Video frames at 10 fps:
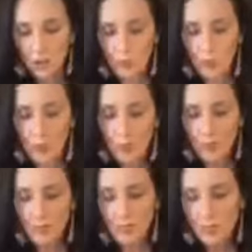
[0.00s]
We
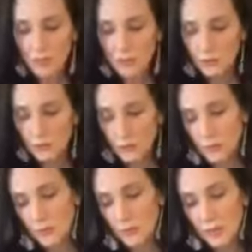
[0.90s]

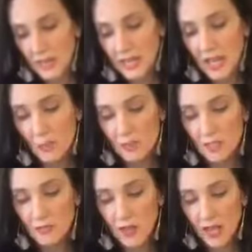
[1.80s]
also can help
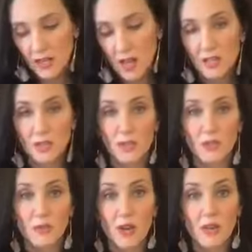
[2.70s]
us fight
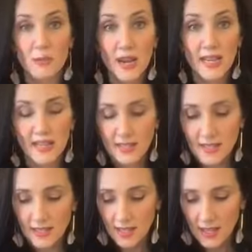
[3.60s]

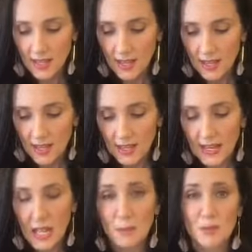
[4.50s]
osteoarthritis.
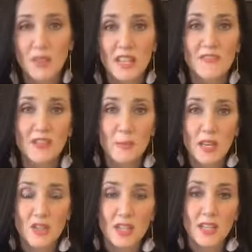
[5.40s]
It helps with
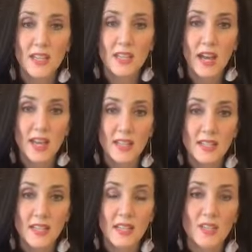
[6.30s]
inflammation in the
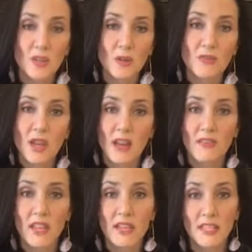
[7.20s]
gut. So if you
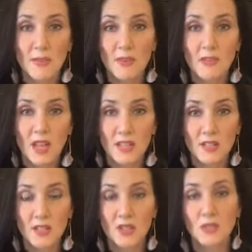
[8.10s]
have any type of gut
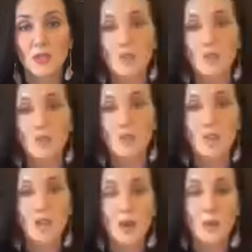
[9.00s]
issues, you
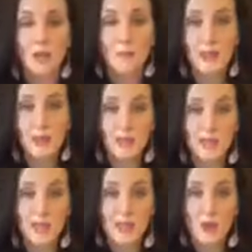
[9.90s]
want to be
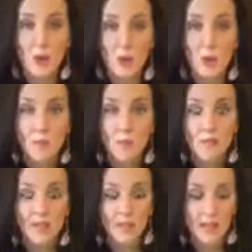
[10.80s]
making
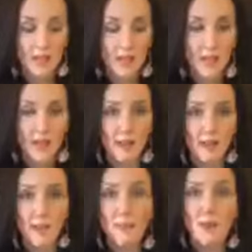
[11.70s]
homemade
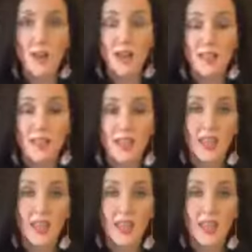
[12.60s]
broth.